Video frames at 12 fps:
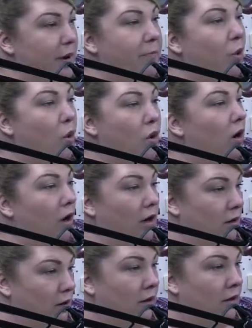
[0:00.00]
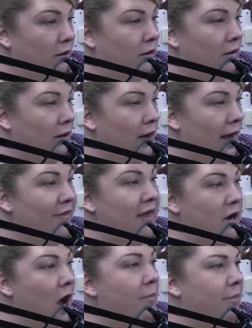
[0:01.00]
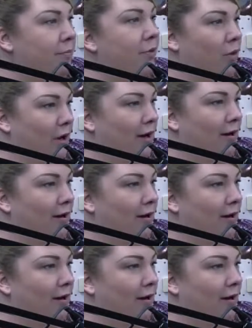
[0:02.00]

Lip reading: been poor and then not been poor.